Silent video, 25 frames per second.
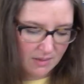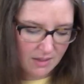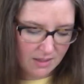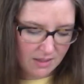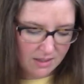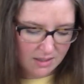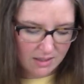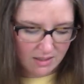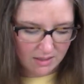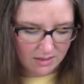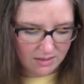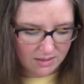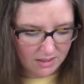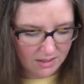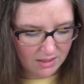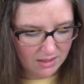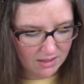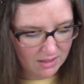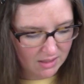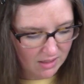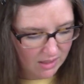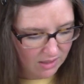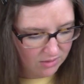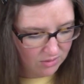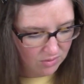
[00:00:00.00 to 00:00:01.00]
and I think
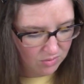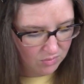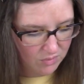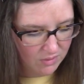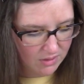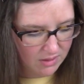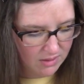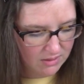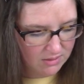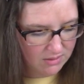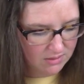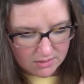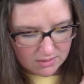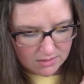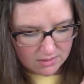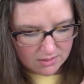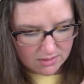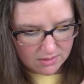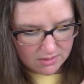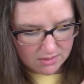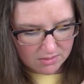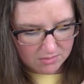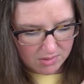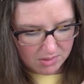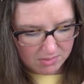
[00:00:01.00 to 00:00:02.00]
another one.
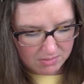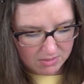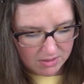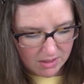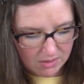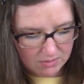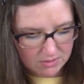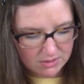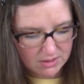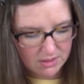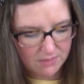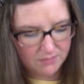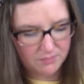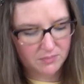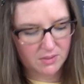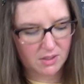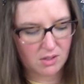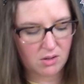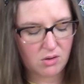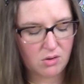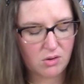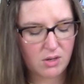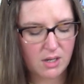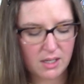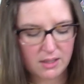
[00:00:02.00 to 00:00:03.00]
Uh, maybe that was it.
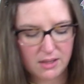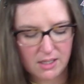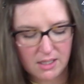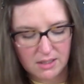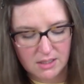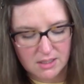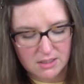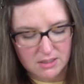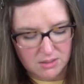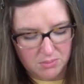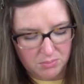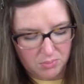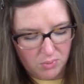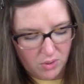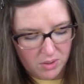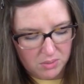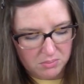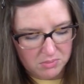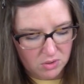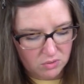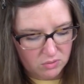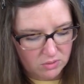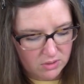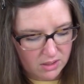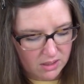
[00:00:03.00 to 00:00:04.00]
Oh, I think the Sepoy
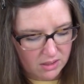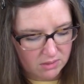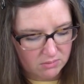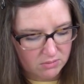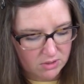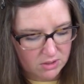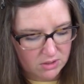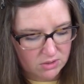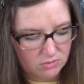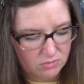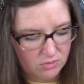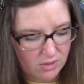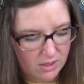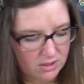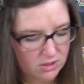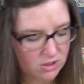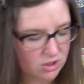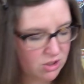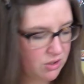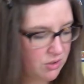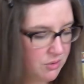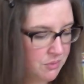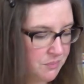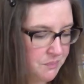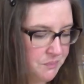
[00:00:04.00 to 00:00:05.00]
Mutiny we read
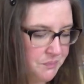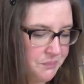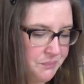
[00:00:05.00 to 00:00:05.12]
too.